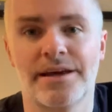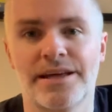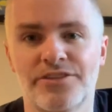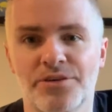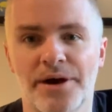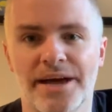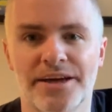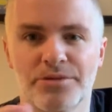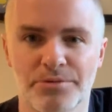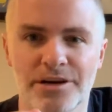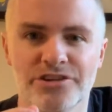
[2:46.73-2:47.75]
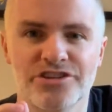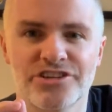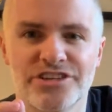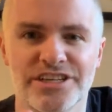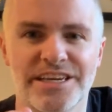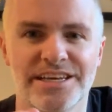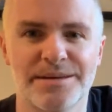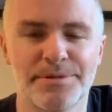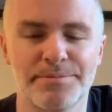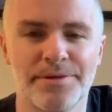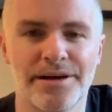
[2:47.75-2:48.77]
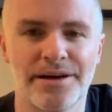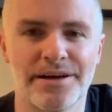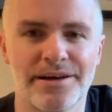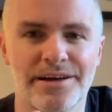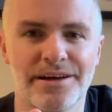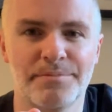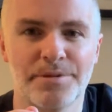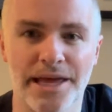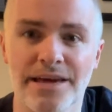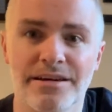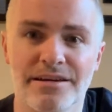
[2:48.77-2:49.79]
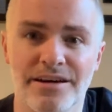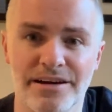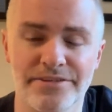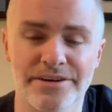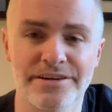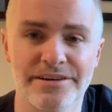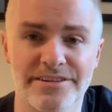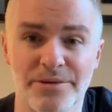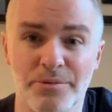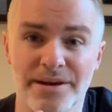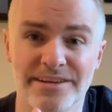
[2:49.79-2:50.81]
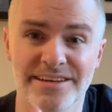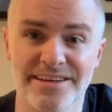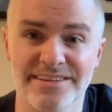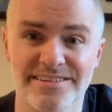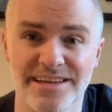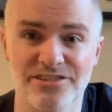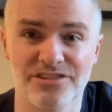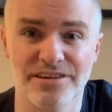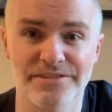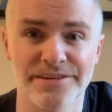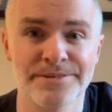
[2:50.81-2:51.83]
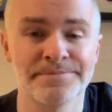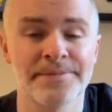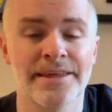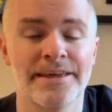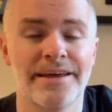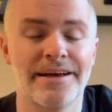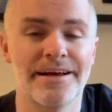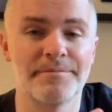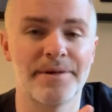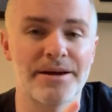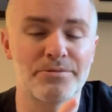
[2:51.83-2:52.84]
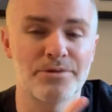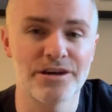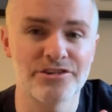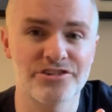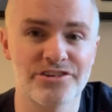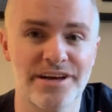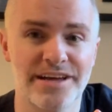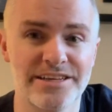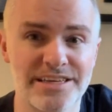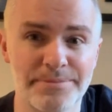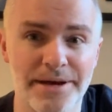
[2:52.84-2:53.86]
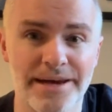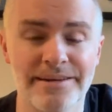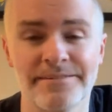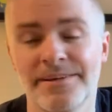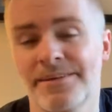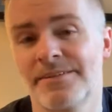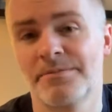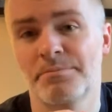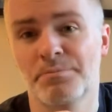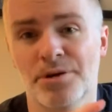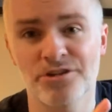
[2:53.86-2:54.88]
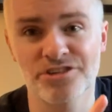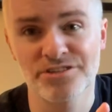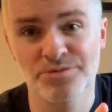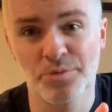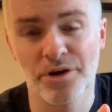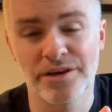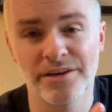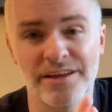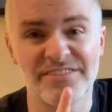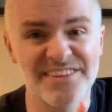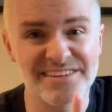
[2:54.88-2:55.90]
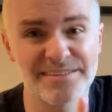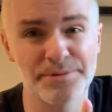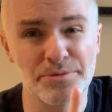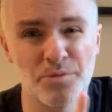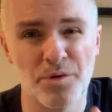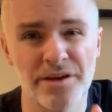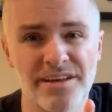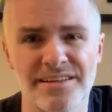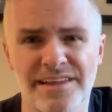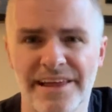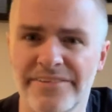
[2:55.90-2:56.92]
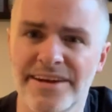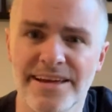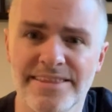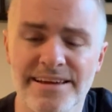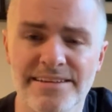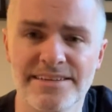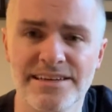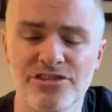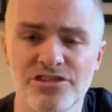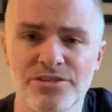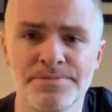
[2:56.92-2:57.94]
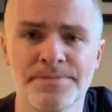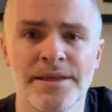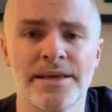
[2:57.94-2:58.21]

And so I had a rush to get him a, uh, a blank cover because I wanted to get a sketch cover. Um, I rushed on eBay, purchased one, Invincible 111, I think is the issue.